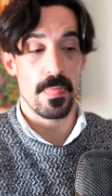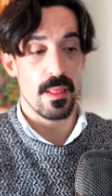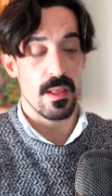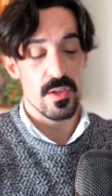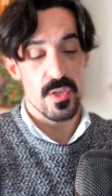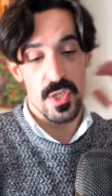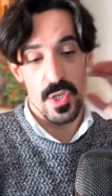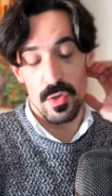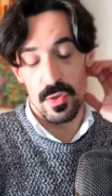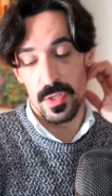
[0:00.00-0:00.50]

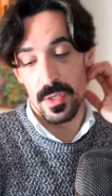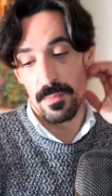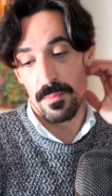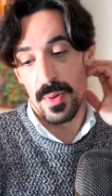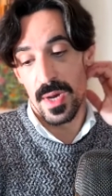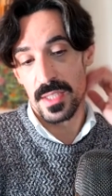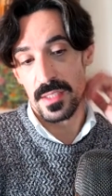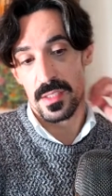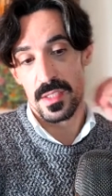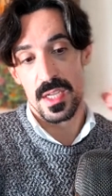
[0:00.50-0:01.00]
So the
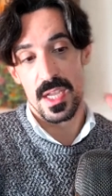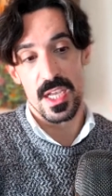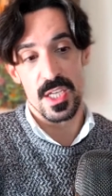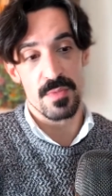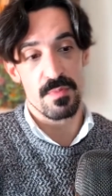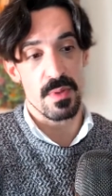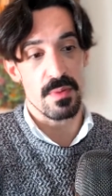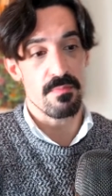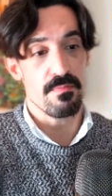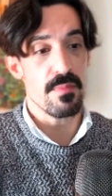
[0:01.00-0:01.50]
pattern has
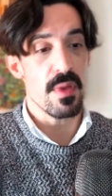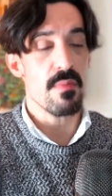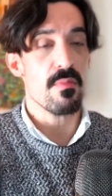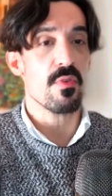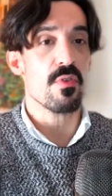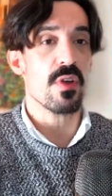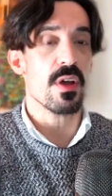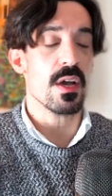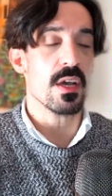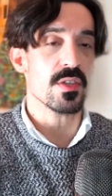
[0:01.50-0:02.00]
been
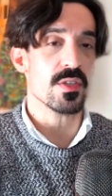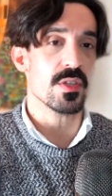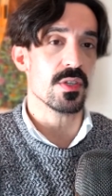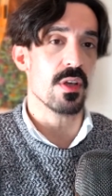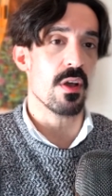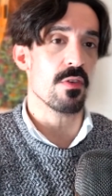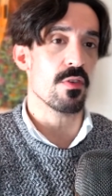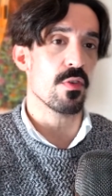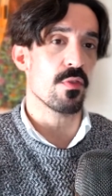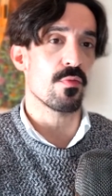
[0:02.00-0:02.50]
memorized, and
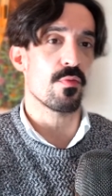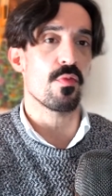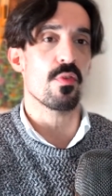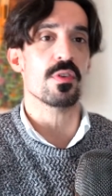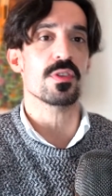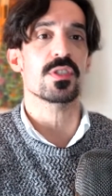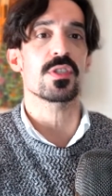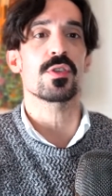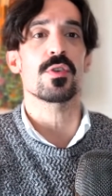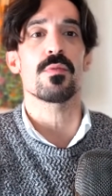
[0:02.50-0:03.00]
now you're
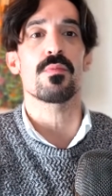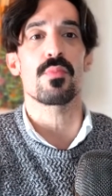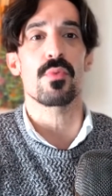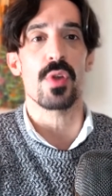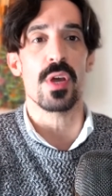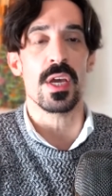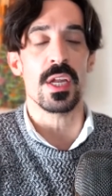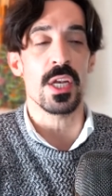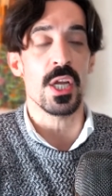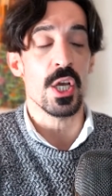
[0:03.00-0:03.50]
forcing your
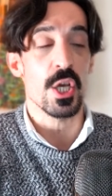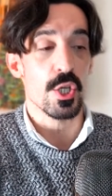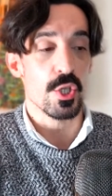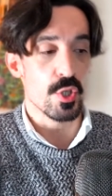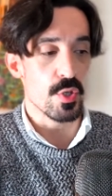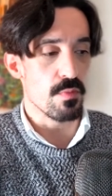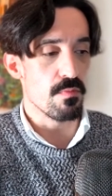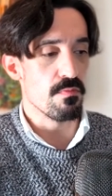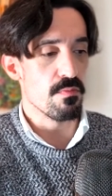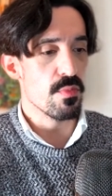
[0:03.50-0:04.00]
brain
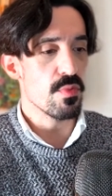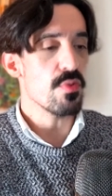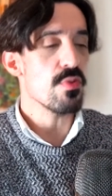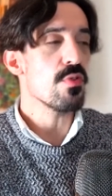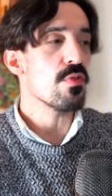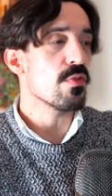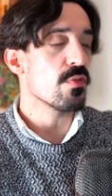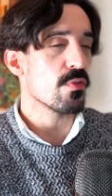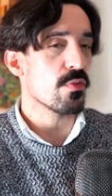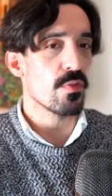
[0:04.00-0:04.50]
to
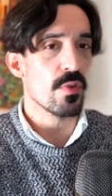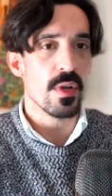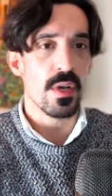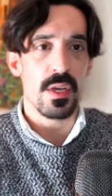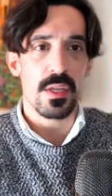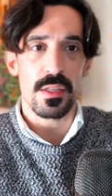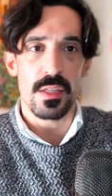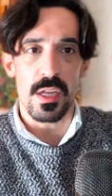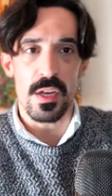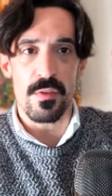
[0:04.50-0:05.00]
move
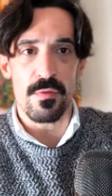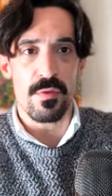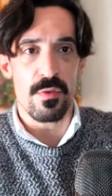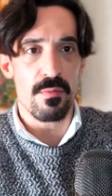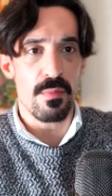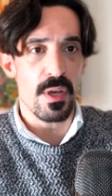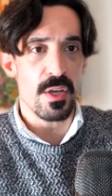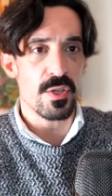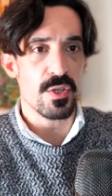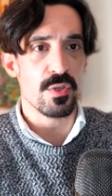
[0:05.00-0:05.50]
that
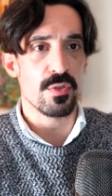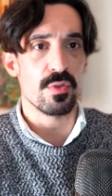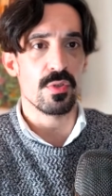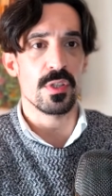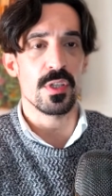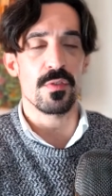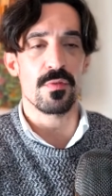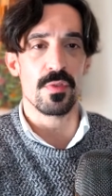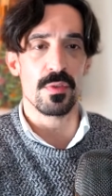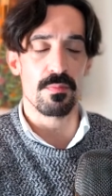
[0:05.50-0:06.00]
information to
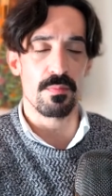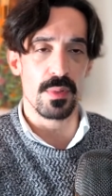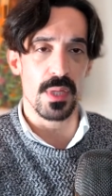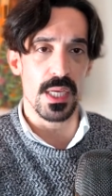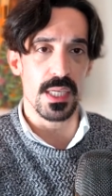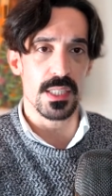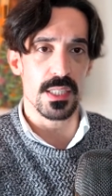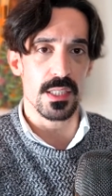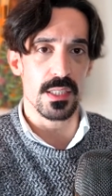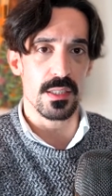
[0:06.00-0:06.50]
different
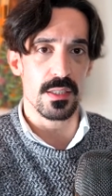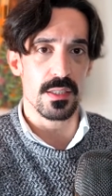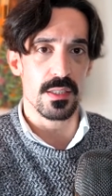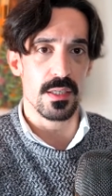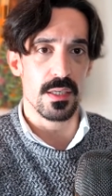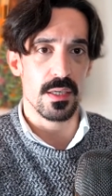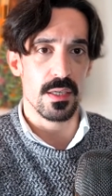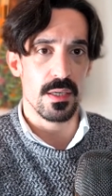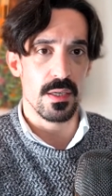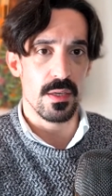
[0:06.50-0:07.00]
places,
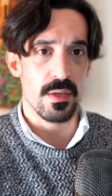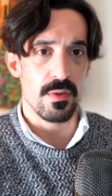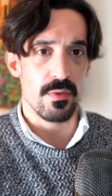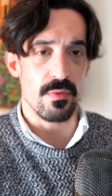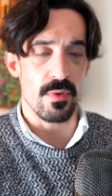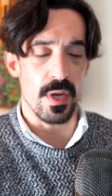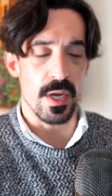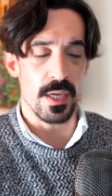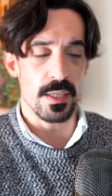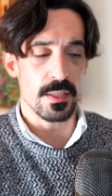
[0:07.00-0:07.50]

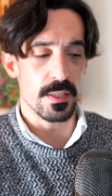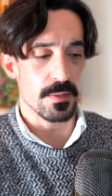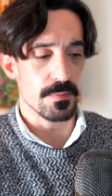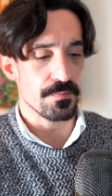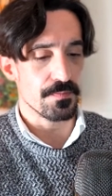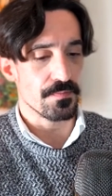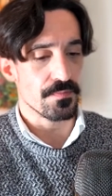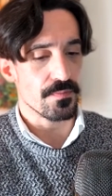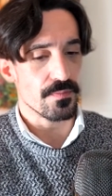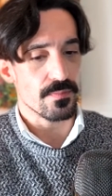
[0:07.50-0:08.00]
right?
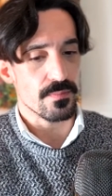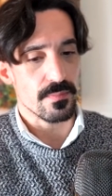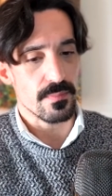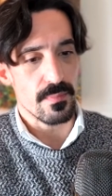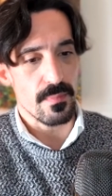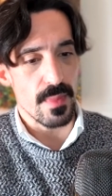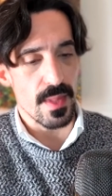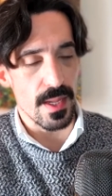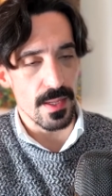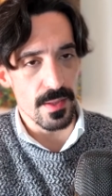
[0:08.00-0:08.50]

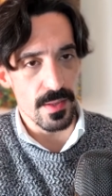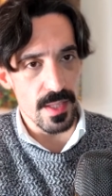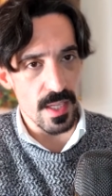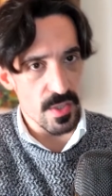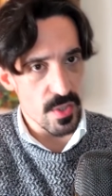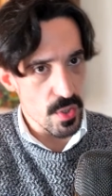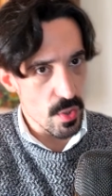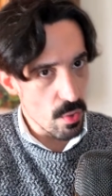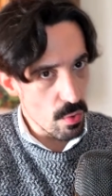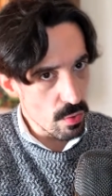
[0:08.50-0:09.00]

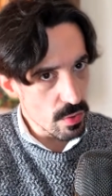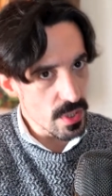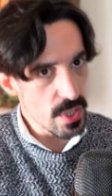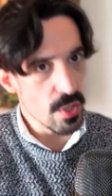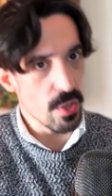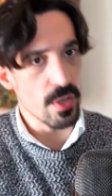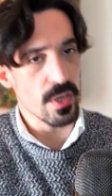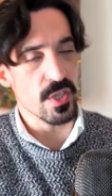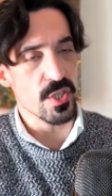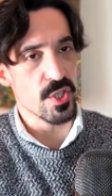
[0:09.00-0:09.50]
That's only
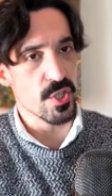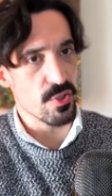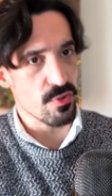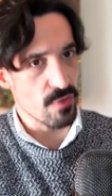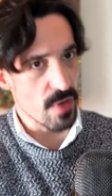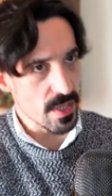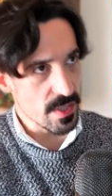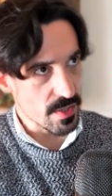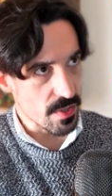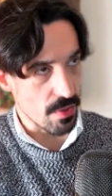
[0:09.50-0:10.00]
going to
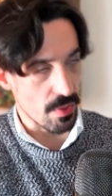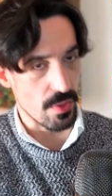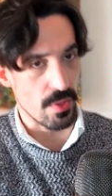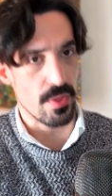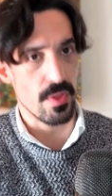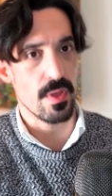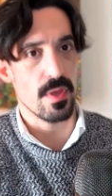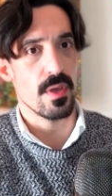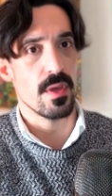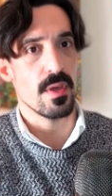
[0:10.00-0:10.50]
strengthen
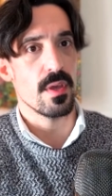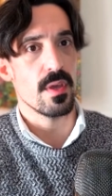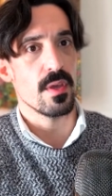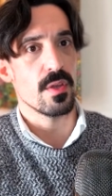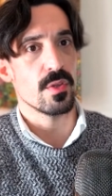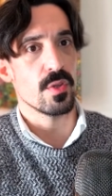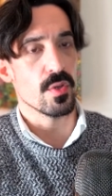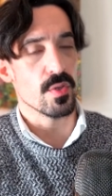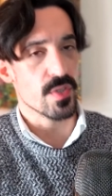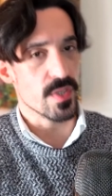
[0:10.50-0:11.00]

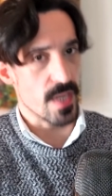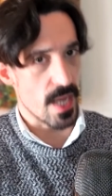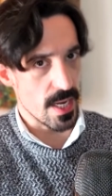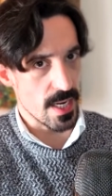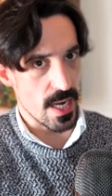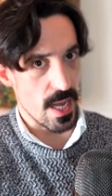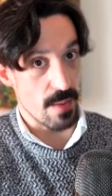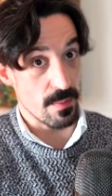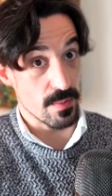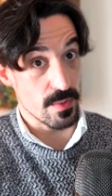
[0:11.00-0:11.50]
those
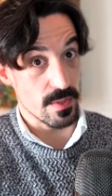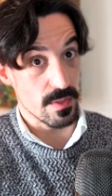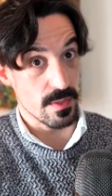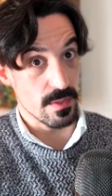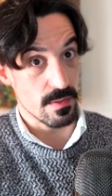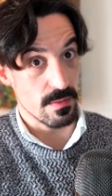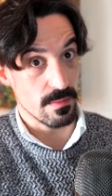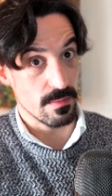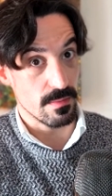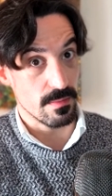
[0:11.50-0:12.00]

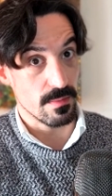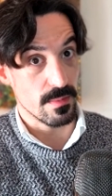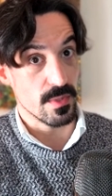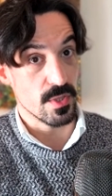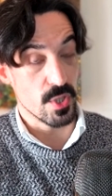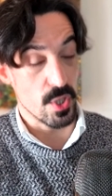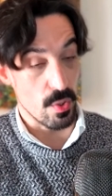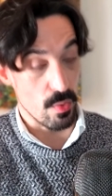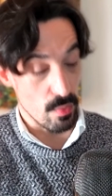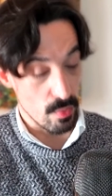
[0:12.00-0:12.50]
synapses.
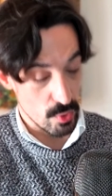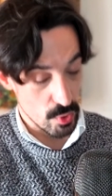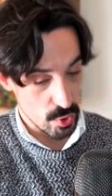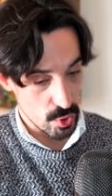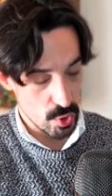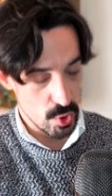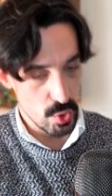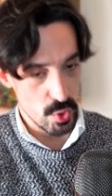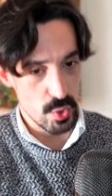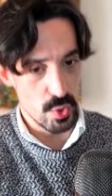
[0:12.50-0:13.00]
So
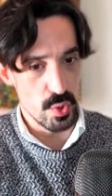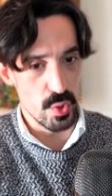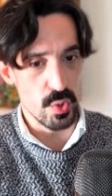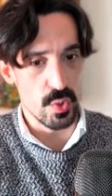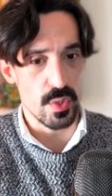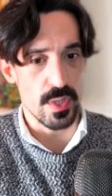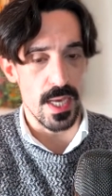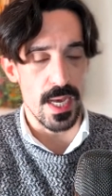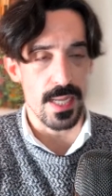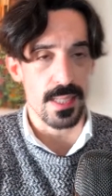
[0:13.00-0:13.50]

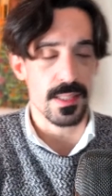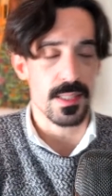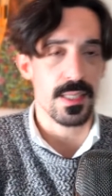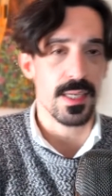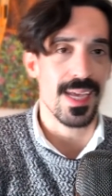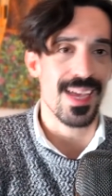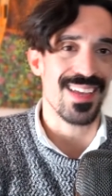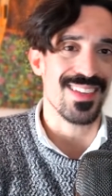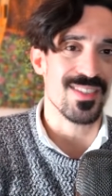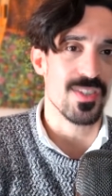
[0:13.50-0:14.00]
do that
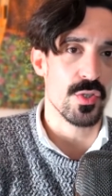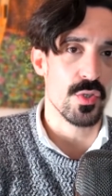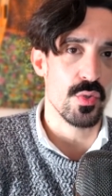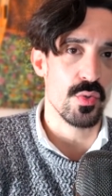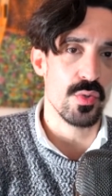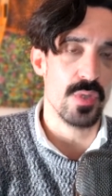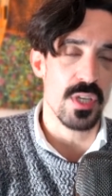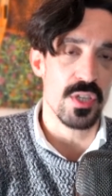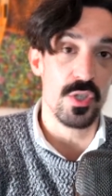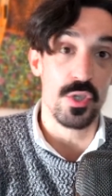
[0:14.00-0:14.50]
as
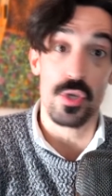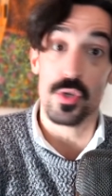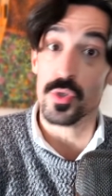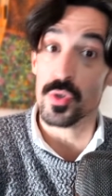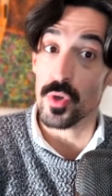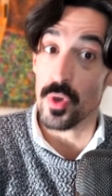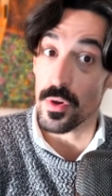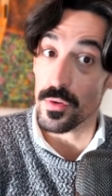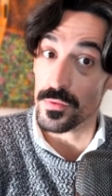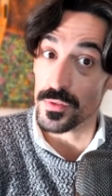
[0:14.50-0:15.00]
soon as you're
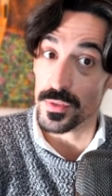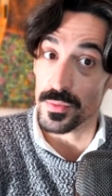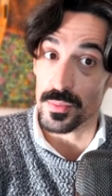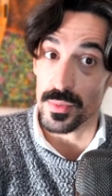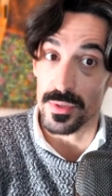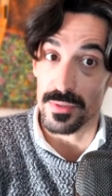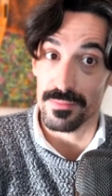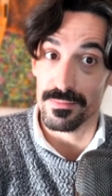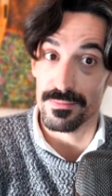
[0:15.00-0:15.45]
comfortable.